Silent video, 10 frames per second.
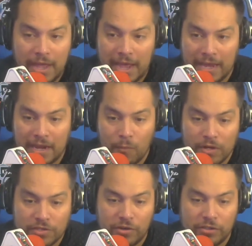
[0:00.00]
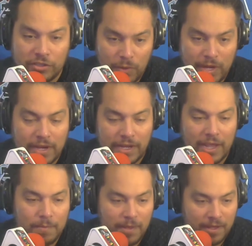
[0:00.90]
and I want to start doing it
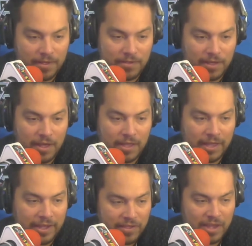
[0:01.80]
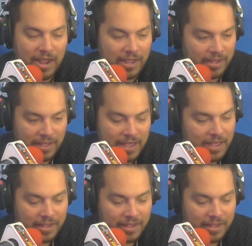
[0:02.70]
again because, like I said,